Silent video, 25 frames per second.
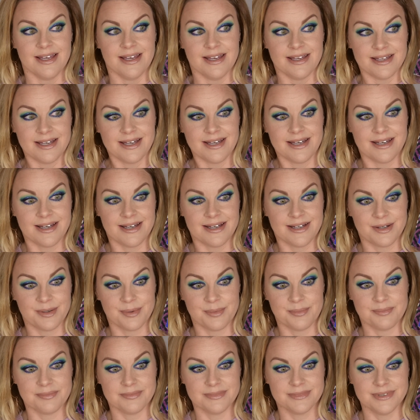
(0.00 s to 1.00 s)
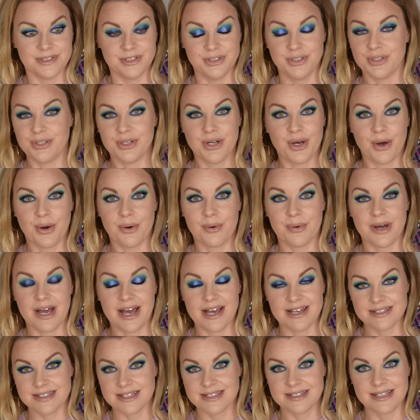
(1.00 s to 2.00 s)
you know,
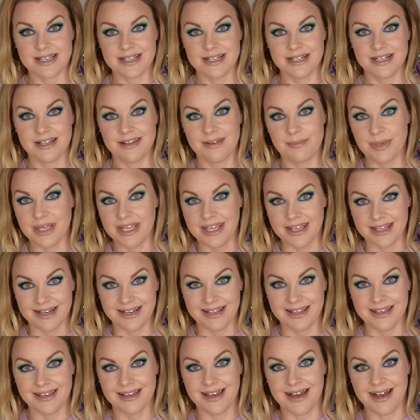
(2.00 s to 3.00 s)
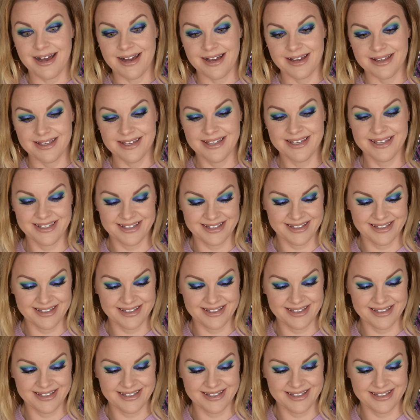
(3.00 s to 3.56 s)
as I said in the beginning, I